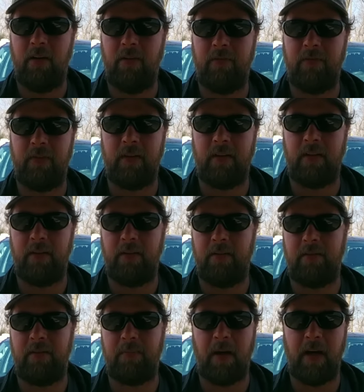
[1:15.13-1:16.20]
for
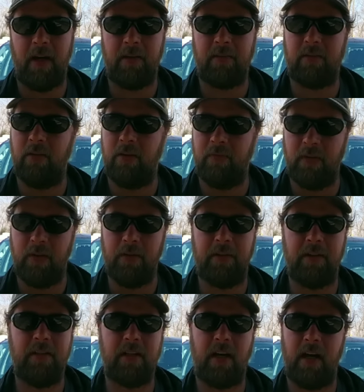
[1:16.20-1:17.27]
spikes, low
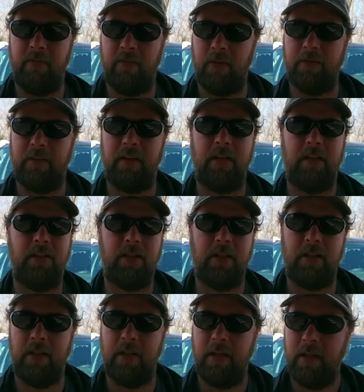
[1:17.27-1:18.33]
voltage, high voltage,
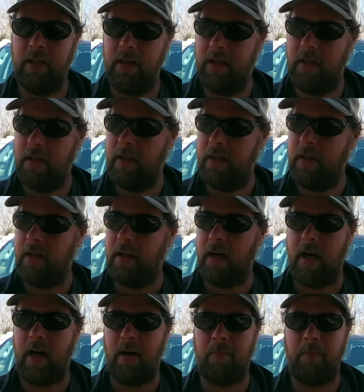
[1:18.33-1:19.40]

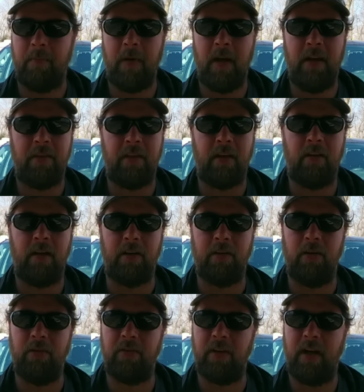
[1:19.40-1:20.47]
anything along
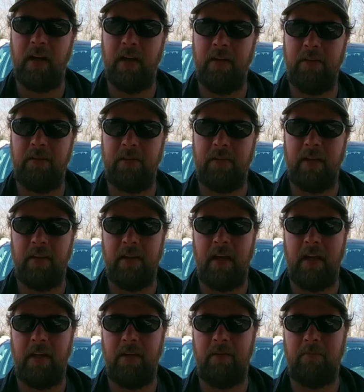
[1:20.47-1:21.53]
those lines, and
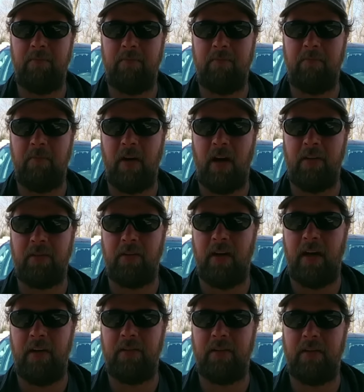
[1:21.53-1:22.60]
then it also
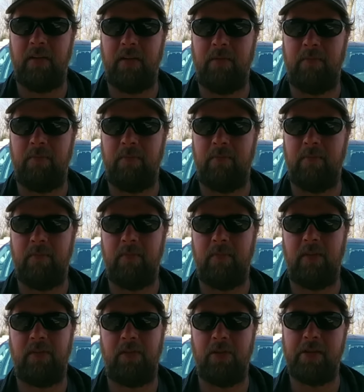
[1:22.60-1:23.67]
has a
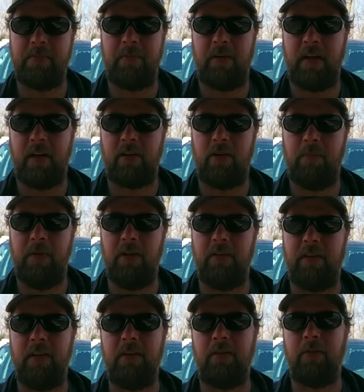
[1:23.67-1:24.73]
surge protector
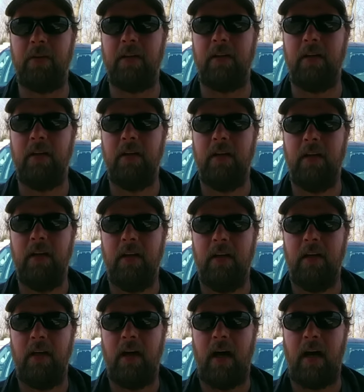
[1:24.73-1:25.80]
built into it.
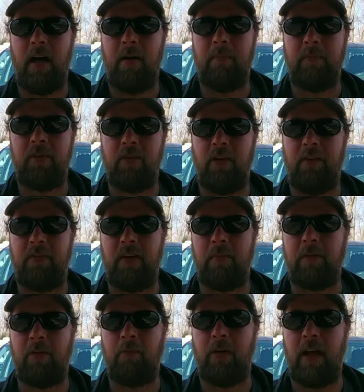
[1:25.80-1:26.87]
So if
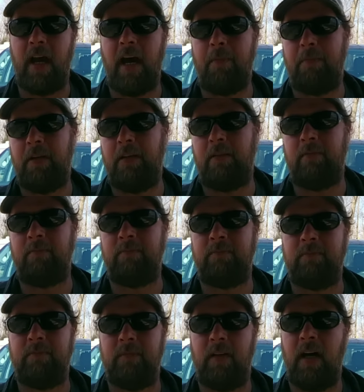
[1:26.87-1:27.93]
something would happen
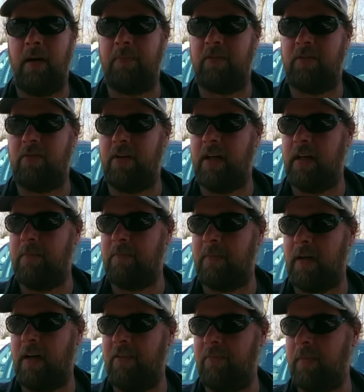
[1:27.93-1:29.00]
upstream of